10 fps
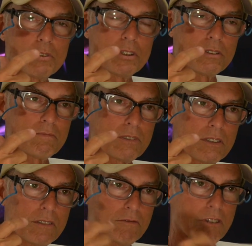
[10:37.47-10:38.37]
which
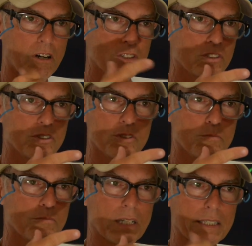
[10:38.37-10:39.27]
costs
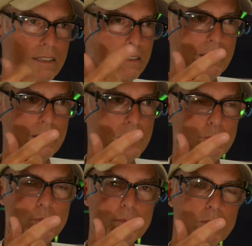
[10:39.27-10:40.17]
you like a, a
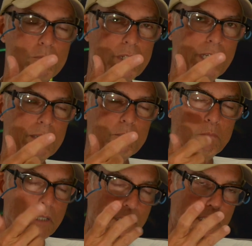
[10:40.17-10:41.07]
subscription rate,
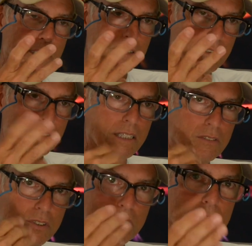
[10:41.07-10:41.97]
but it
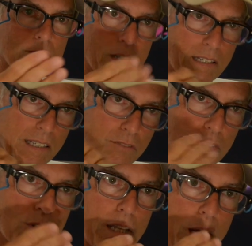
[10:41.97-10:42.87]
gives you it
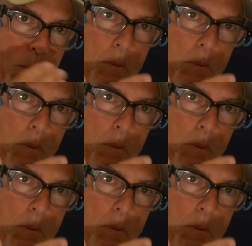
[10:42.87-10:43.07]
gives you their